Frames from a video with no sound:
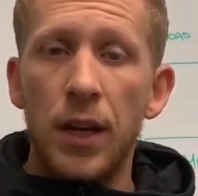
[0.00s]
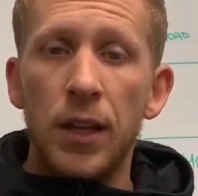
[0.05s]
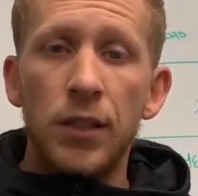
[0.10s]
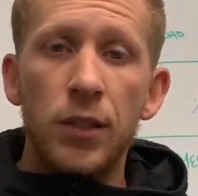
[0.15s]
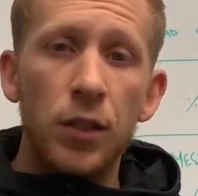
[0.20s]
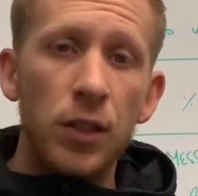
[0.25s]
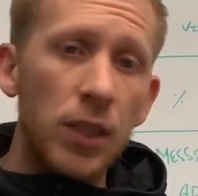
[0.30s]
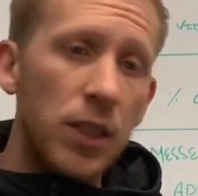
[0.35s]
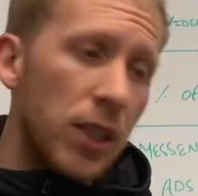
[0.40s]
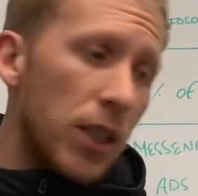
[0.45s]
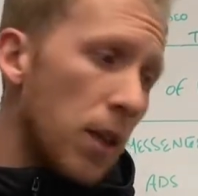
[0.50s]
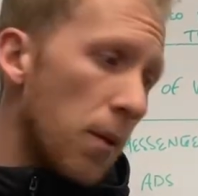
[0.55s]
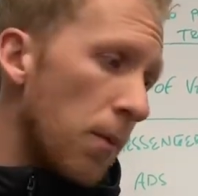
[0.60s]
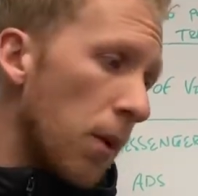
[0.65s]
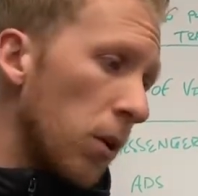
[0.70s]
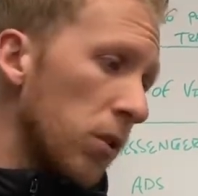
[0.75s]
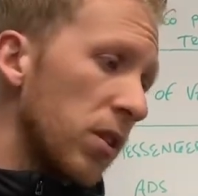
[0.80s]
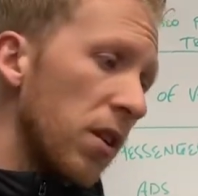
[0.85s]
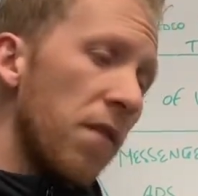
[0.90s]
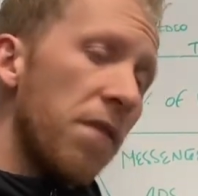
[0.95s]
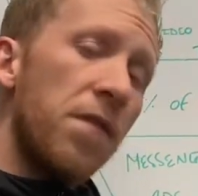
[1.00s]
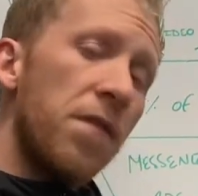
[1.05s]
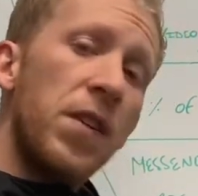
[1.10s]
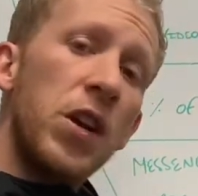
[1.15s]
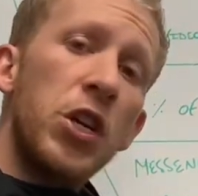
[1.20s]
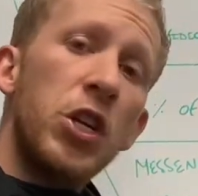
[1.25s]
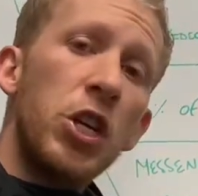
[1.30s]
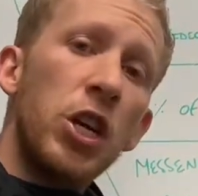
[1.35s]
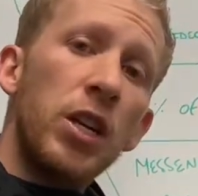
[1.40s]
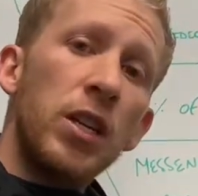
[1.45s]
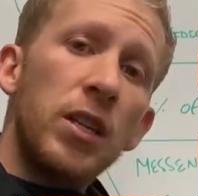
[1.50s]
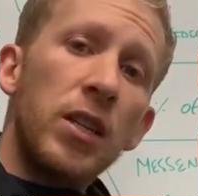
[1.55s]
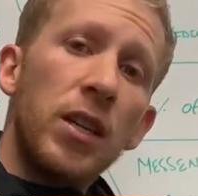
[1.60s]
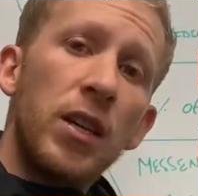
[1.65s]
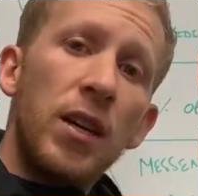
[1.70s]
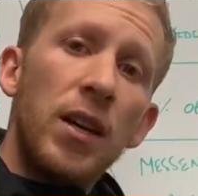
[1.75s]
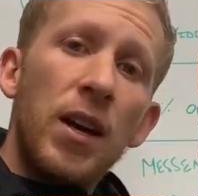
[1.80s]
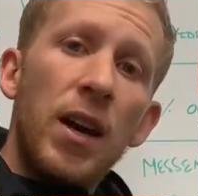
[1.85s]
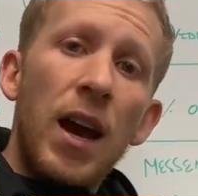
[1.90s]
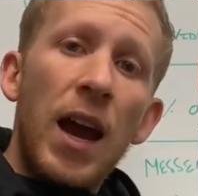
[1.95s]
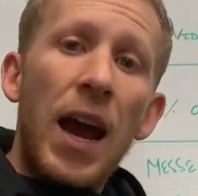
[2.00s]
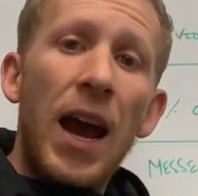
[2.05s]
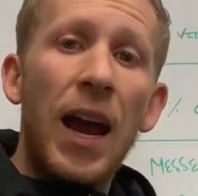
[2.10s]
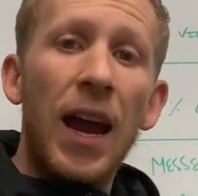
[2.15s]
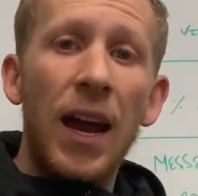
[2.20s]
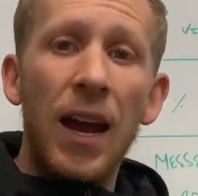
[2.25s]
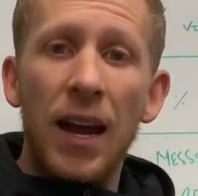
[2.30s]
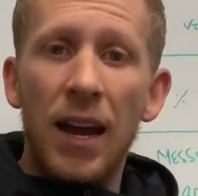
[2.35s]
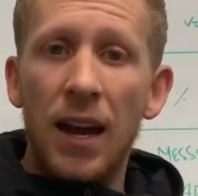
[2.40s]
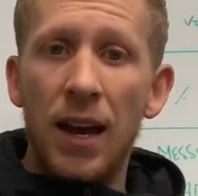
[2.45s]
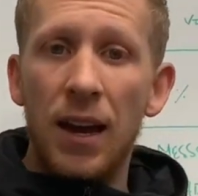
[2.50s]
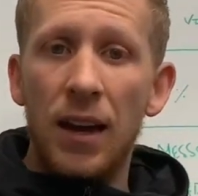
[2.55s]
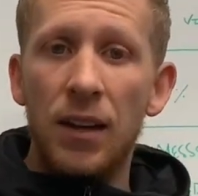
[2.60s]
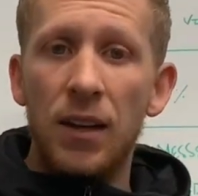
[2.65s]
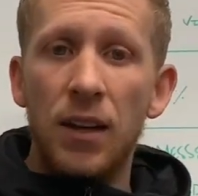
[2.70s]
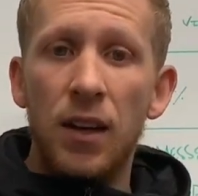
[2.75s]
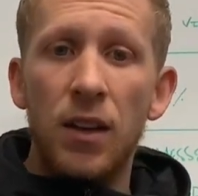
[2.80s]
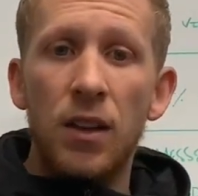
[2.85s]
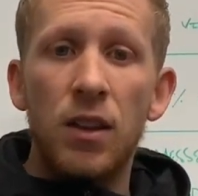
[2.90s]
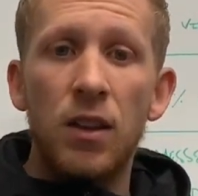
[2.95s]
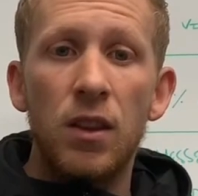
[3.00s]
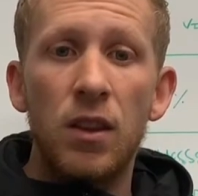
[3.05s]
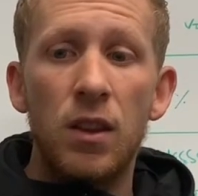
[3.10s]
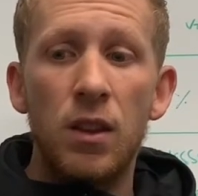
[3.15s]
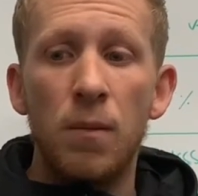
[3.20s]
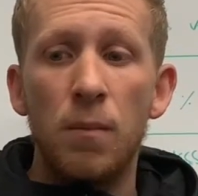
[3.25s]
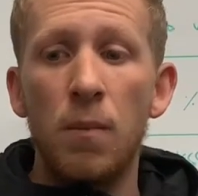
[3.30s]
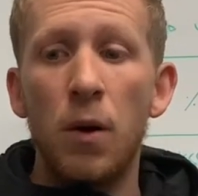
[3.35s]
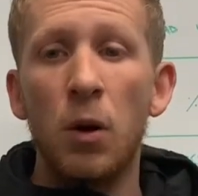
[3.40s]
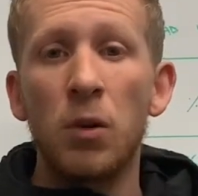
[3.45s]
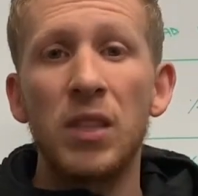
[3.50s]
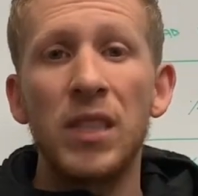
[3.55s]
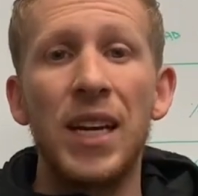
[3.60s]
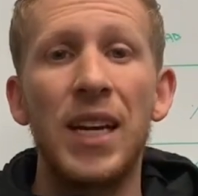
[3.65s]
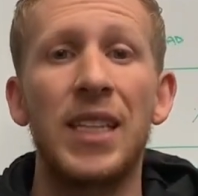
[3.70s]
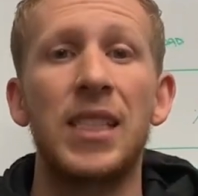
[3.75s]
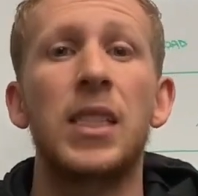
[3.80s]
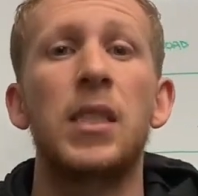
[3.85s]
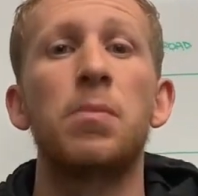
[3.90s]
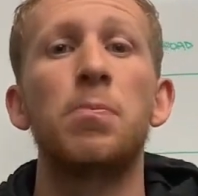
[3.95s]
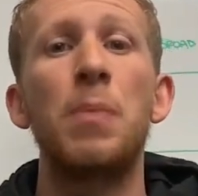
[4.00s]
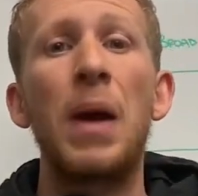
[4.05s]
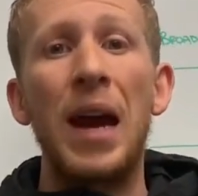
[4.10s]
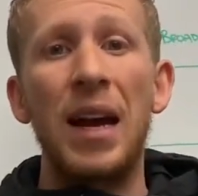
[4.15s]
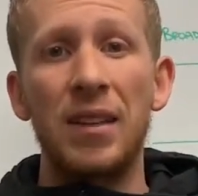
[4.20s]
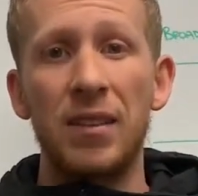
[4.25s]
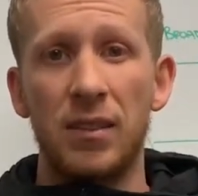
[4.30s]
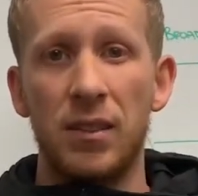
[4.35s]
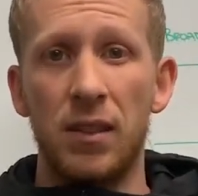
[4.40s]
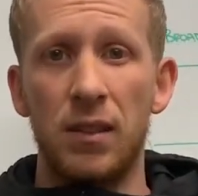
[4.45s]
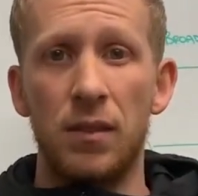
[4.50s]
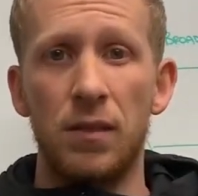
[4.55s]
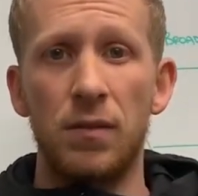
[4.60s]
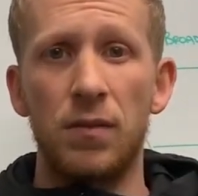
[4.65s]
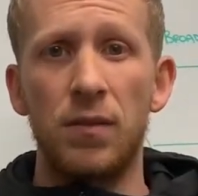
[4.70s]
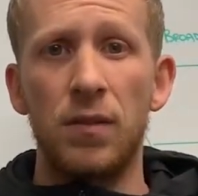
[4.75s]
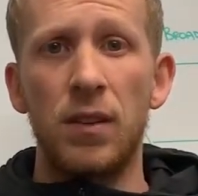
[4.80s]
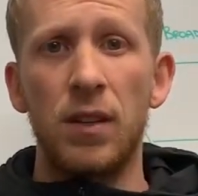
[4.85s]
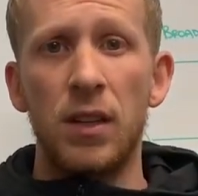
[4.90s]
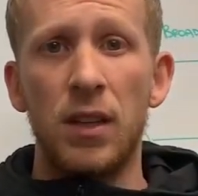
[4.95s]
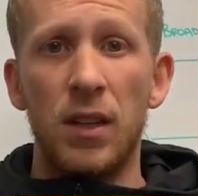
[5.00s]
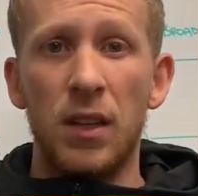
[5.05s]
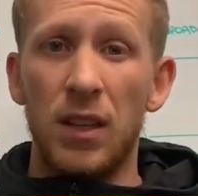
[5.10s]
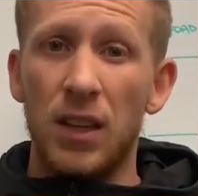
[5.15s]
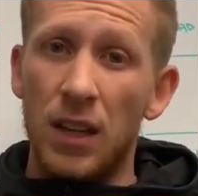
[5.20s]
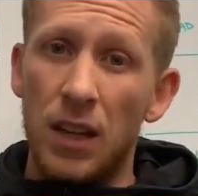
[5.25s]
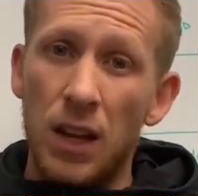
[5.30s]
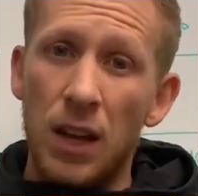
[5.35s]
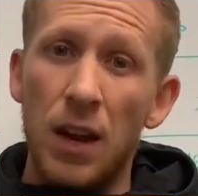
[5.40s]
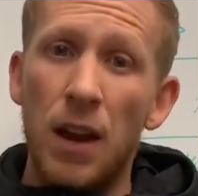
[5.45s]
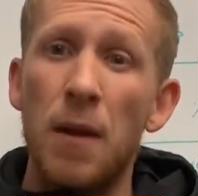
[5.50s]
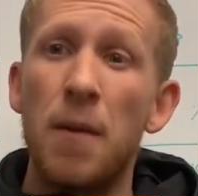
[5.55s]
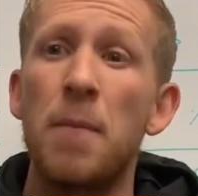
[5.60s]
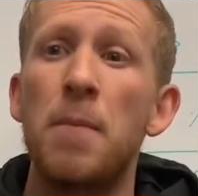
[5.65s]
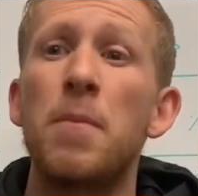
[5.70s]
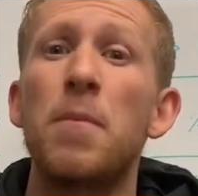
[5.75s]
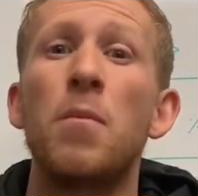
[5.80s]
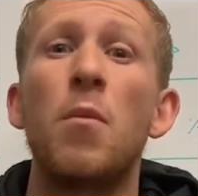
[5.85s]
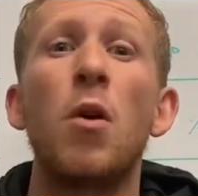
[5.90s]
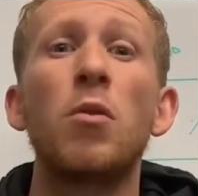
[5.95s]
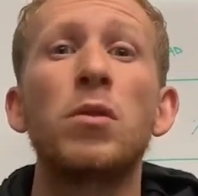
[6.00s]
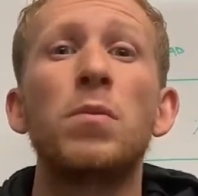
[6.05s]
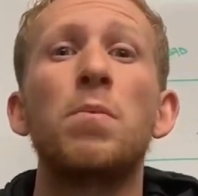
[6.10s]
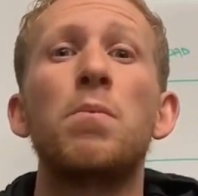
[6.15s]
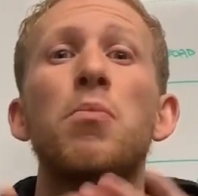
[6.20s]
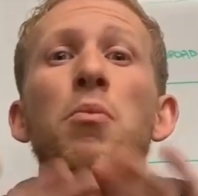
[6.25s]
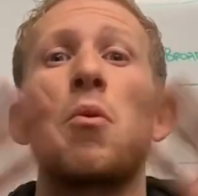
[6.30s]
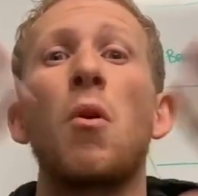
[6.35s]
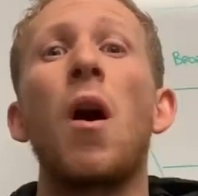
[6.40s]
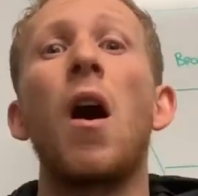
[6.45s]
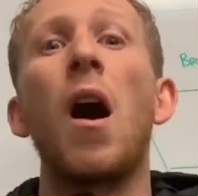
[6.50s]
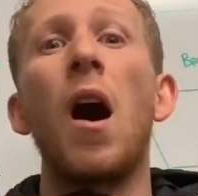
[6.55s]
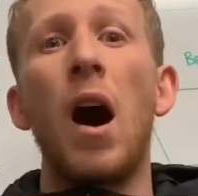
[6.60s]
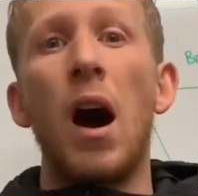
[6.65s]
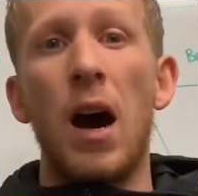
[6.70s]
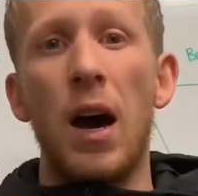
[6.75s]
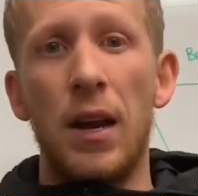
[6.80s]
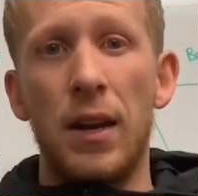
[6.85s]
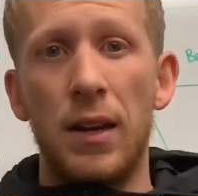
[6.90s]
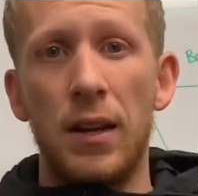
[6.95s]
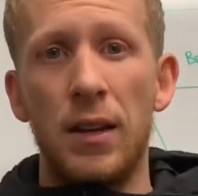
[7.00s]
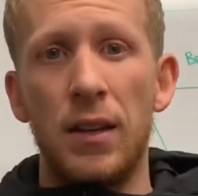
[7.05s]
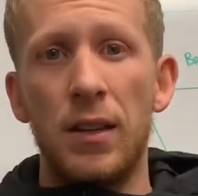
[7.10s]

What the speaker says: So this is the most efficient and the most expansive and most broad,